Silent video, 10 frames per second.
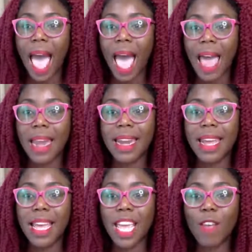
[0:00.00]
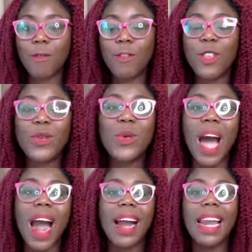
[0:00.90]
And if you
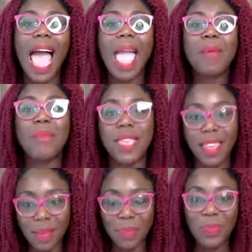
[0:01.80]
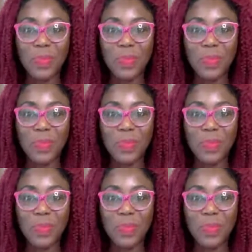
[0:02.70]
are like me,